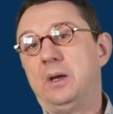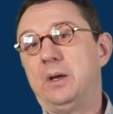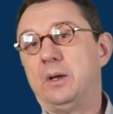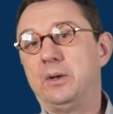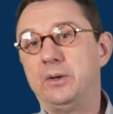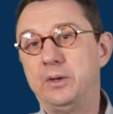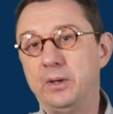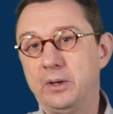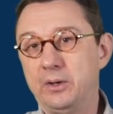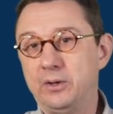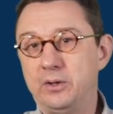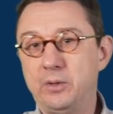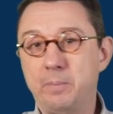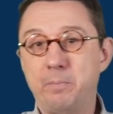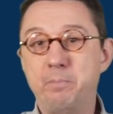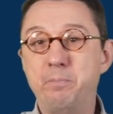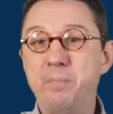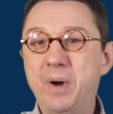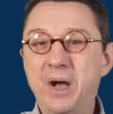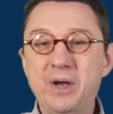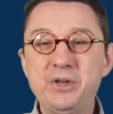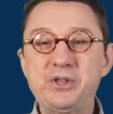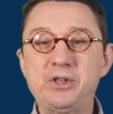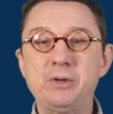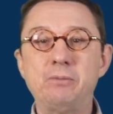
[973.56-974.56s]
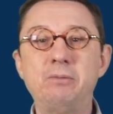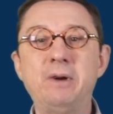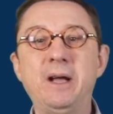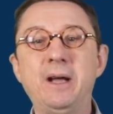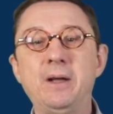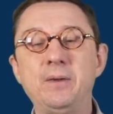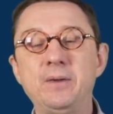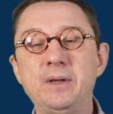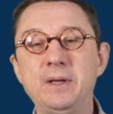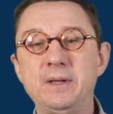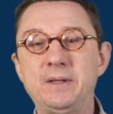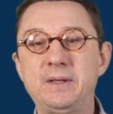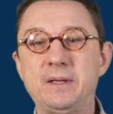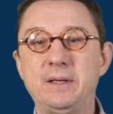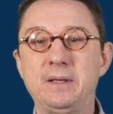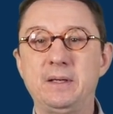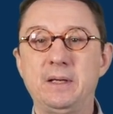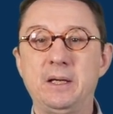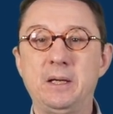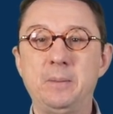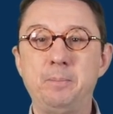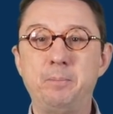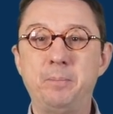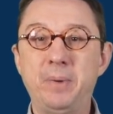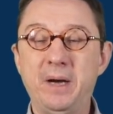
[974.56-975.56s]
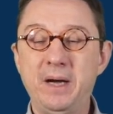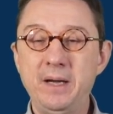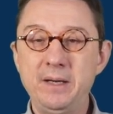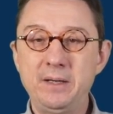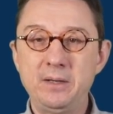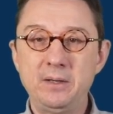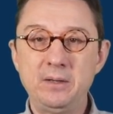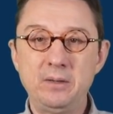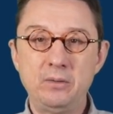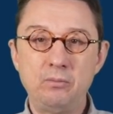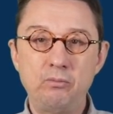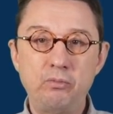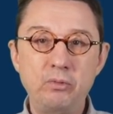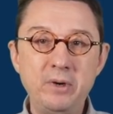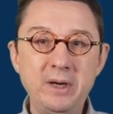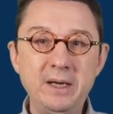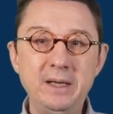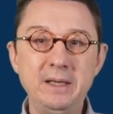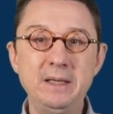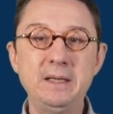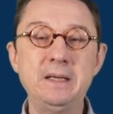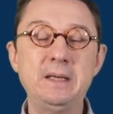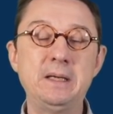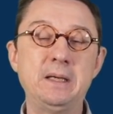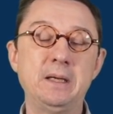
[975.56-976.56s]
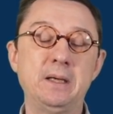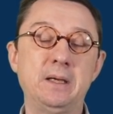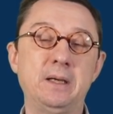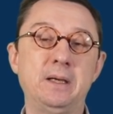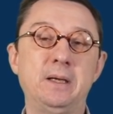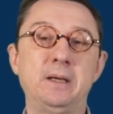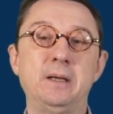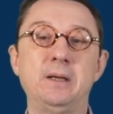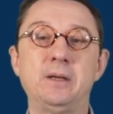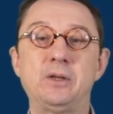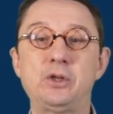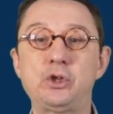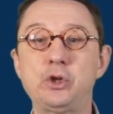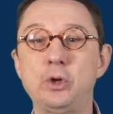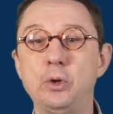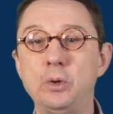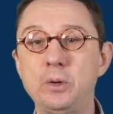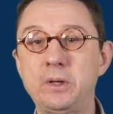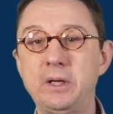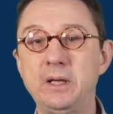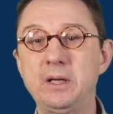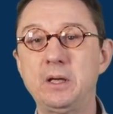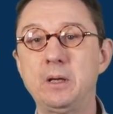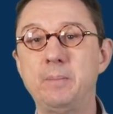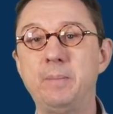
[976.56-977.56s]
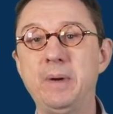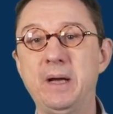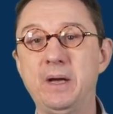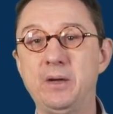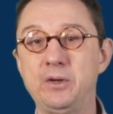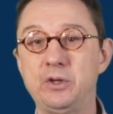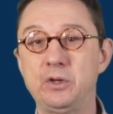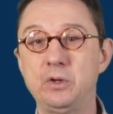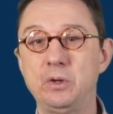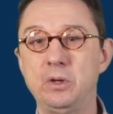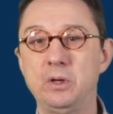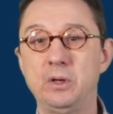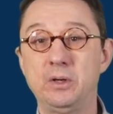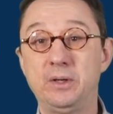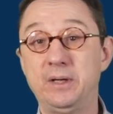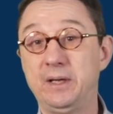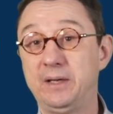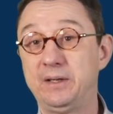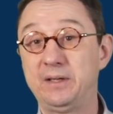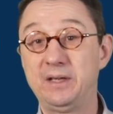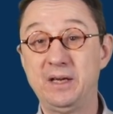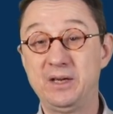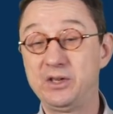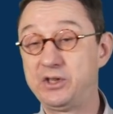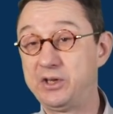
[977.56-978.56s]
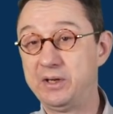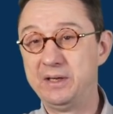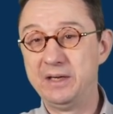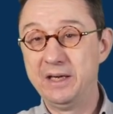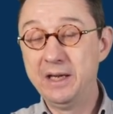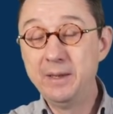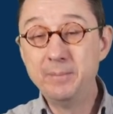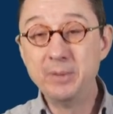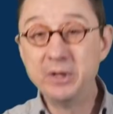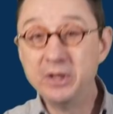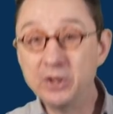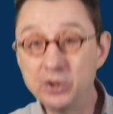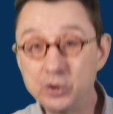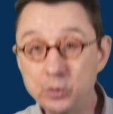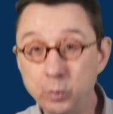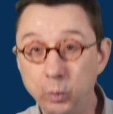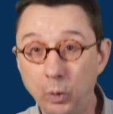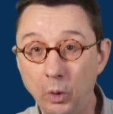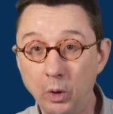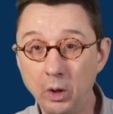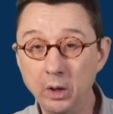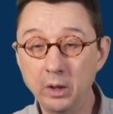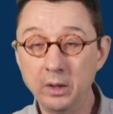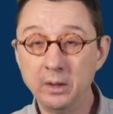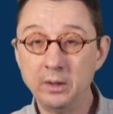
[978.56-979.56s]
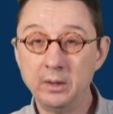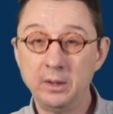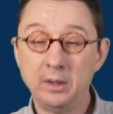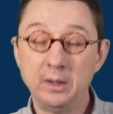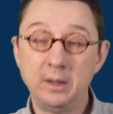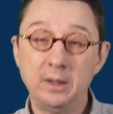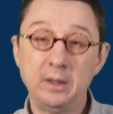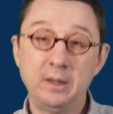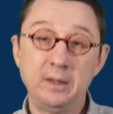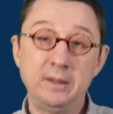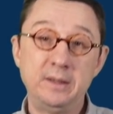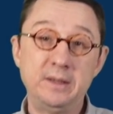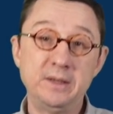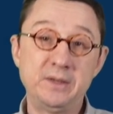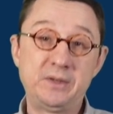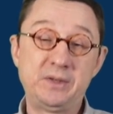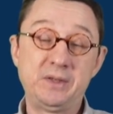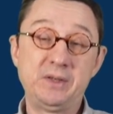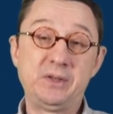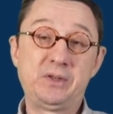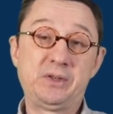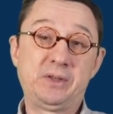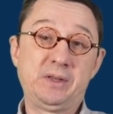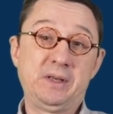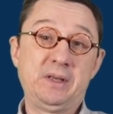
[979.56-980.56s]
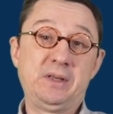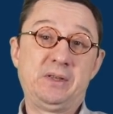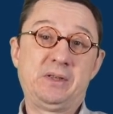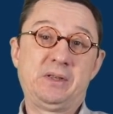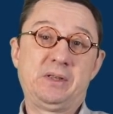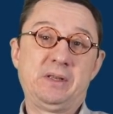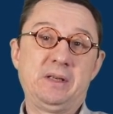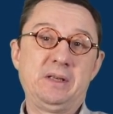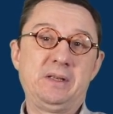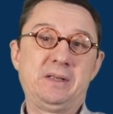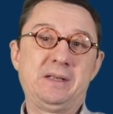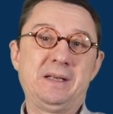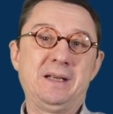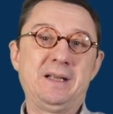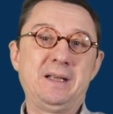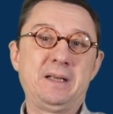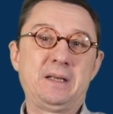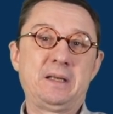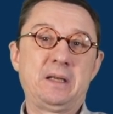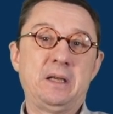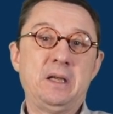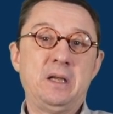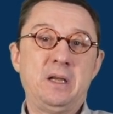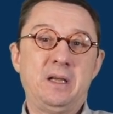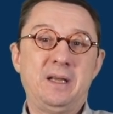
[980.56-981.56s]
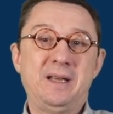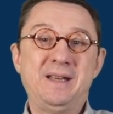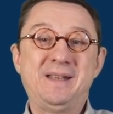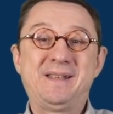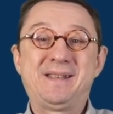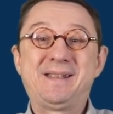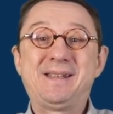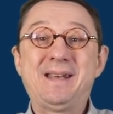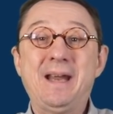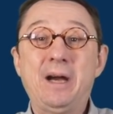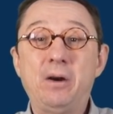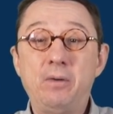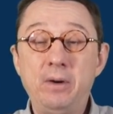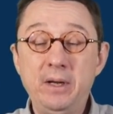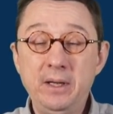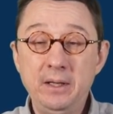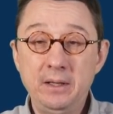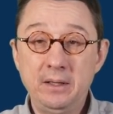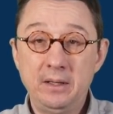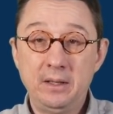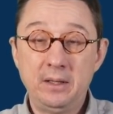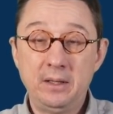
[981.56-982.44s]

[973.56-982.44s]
the buzz around it, and Biden really talking about that there's an imminent war. This is like hysteria